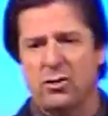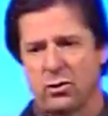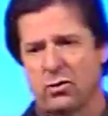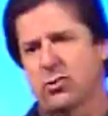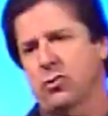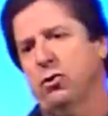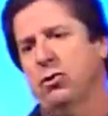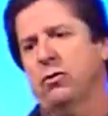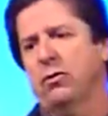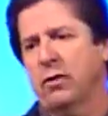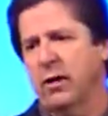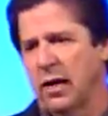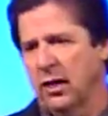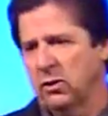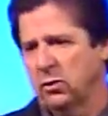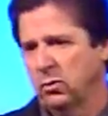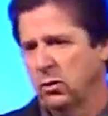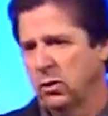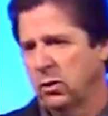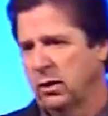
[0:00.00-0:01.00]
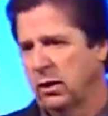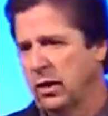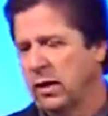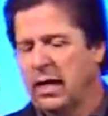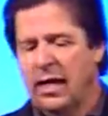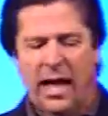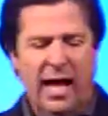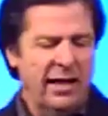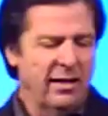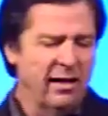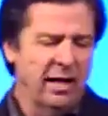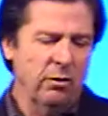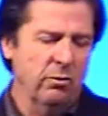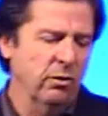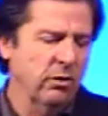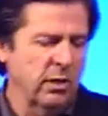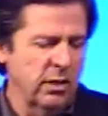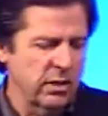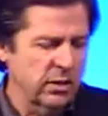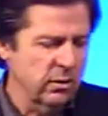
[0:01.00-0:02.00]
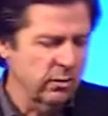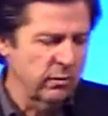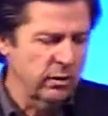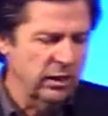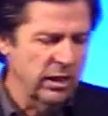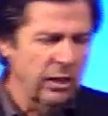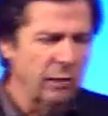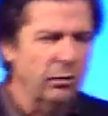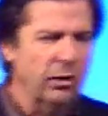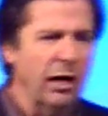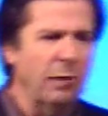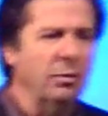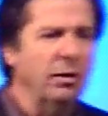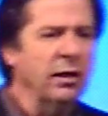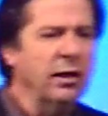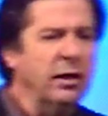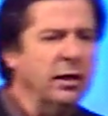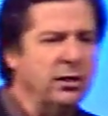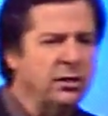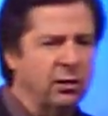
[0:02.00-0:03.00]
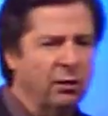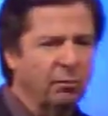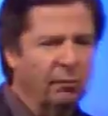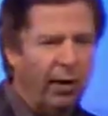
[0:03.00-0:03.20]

the truth of God's word. I dealt with this uh, dealing with our Belizean